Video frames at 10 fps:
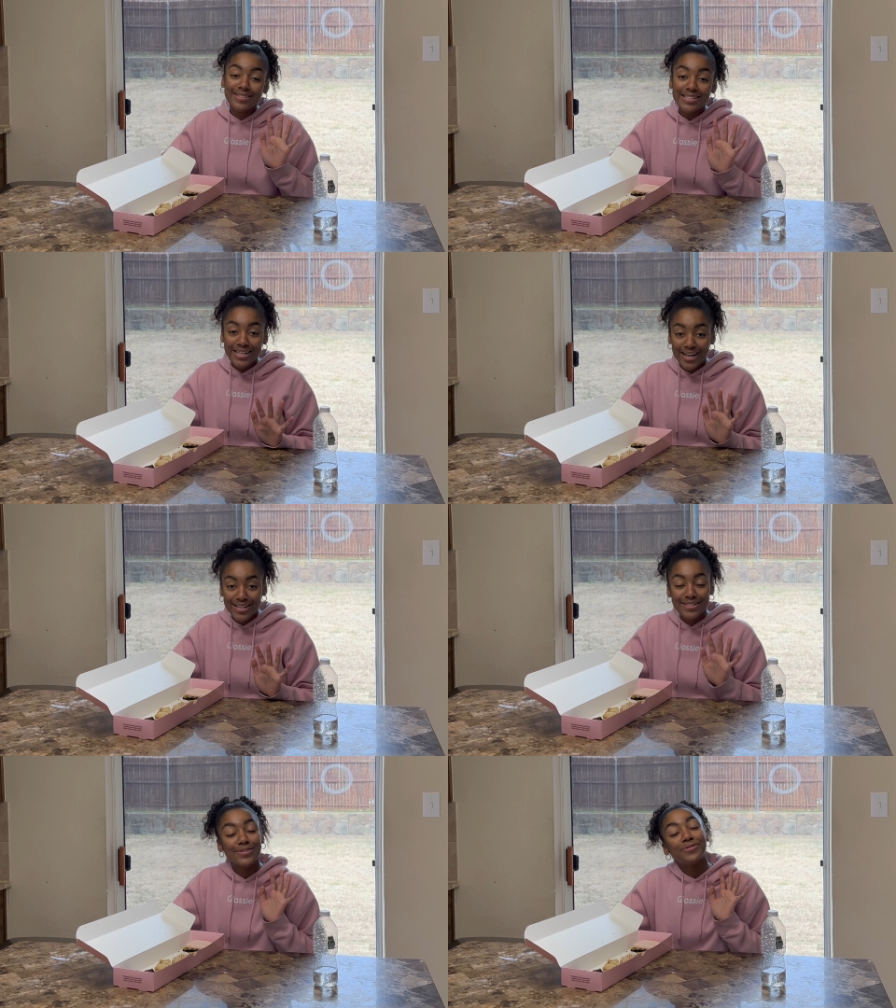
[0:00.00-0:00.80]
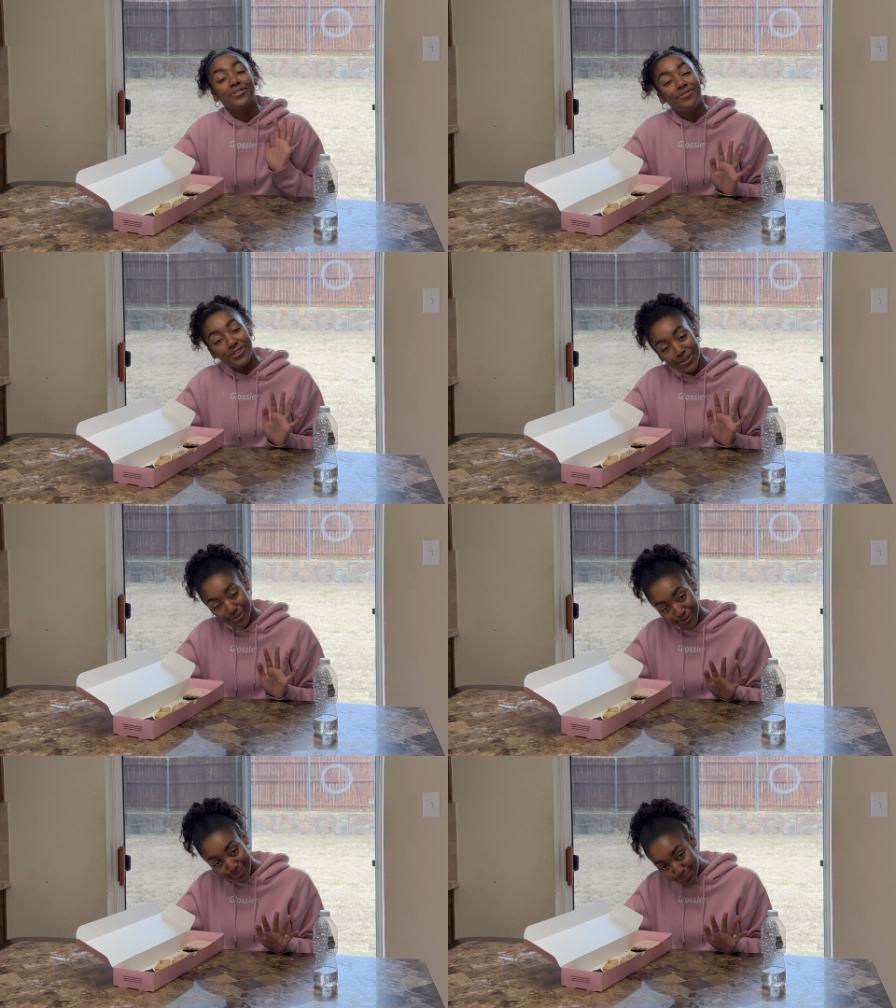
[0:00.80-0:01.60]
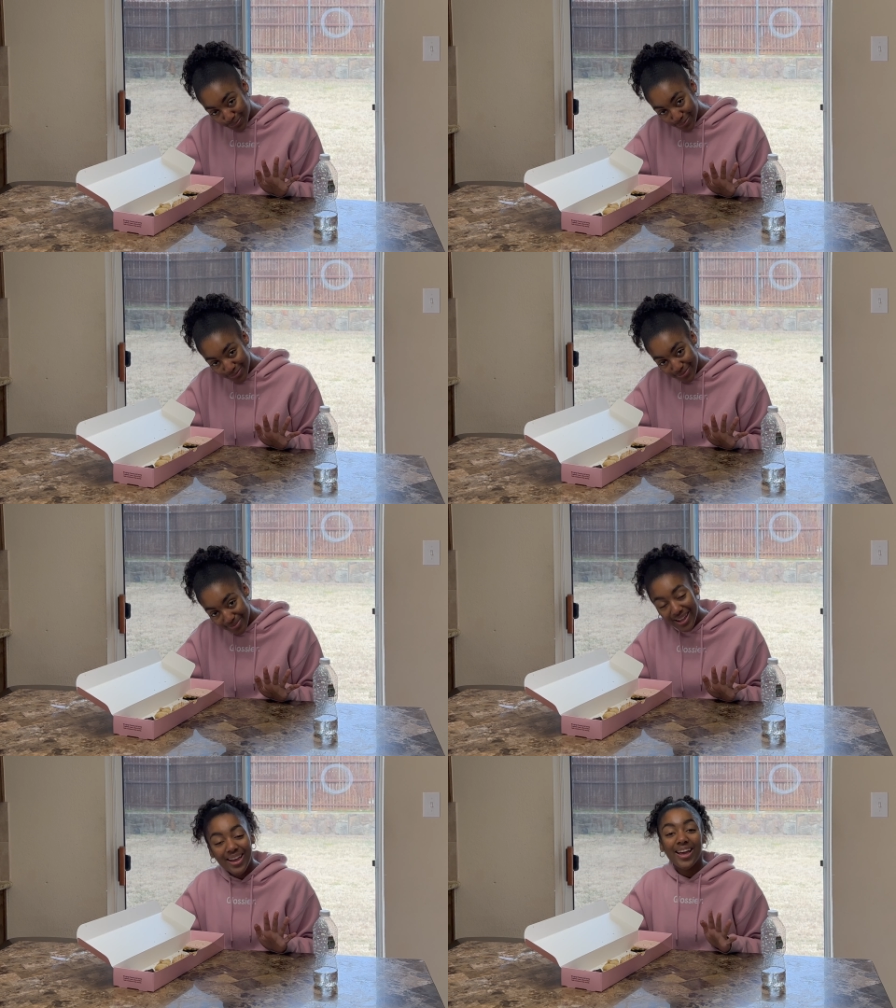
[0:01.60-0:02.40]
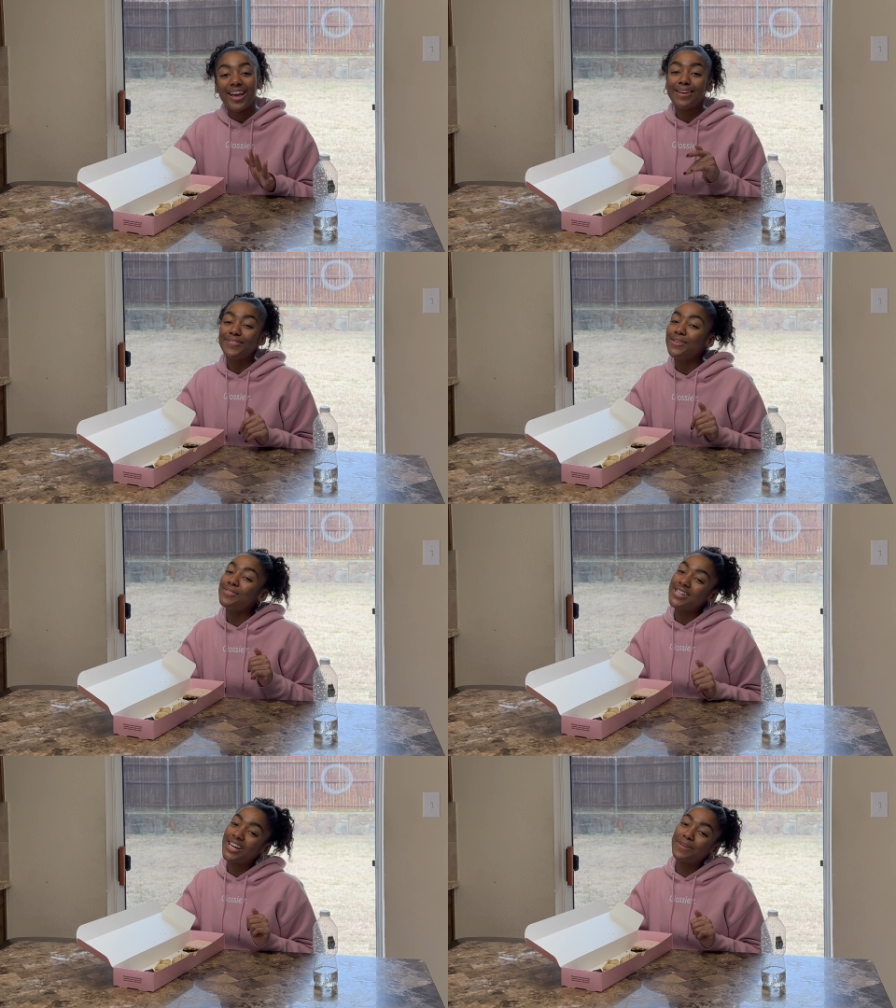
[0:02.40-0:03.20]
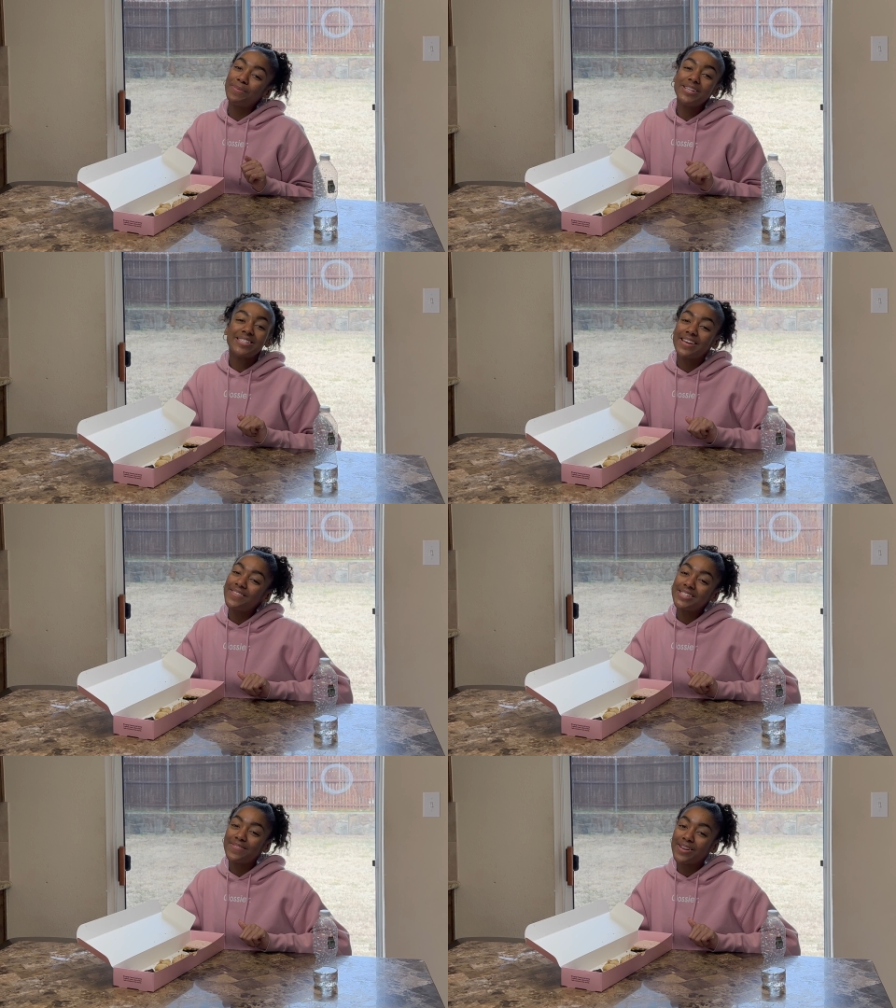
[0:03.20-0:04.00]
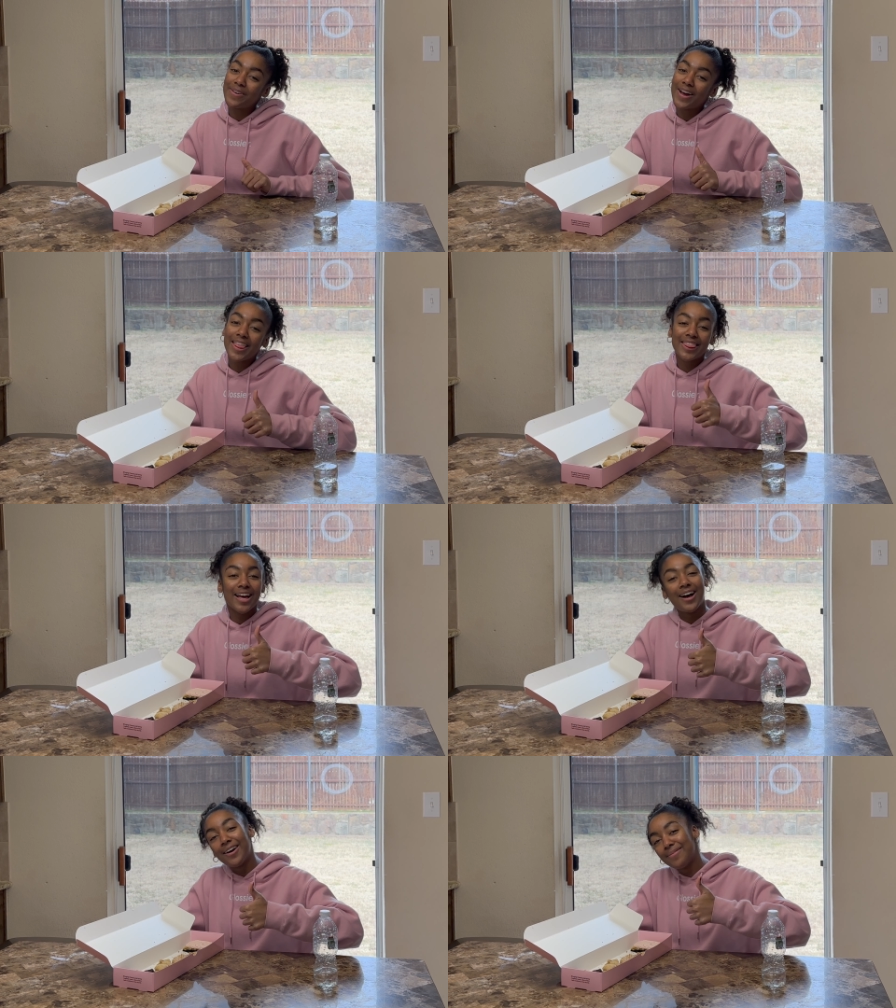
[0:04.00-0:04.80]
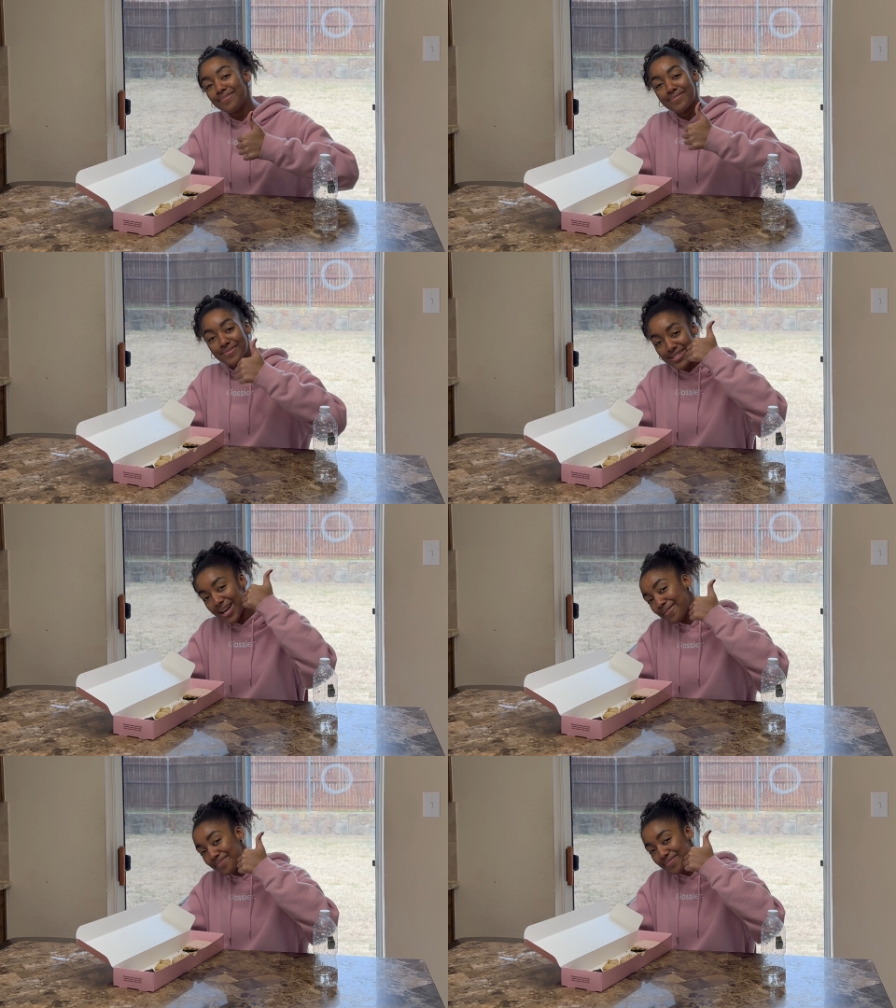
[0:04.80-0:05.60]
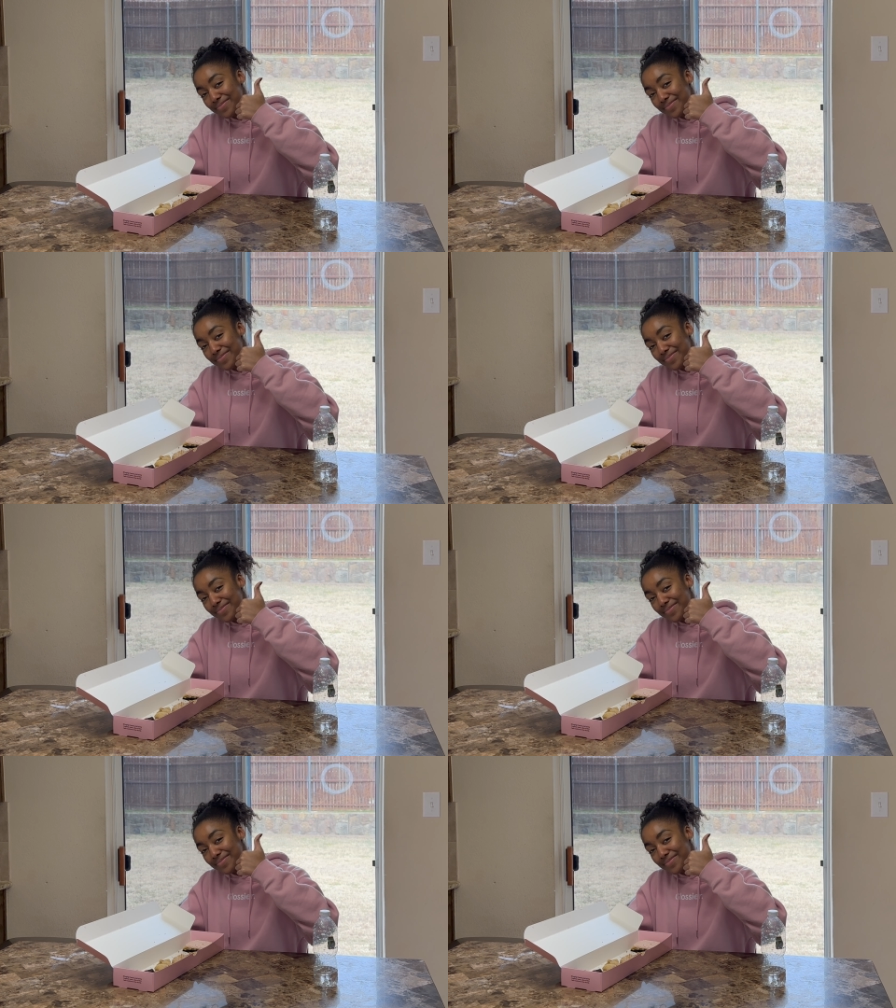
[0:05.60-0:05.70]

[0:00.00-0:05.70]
today's review. If you did, please give this video a thumbs up,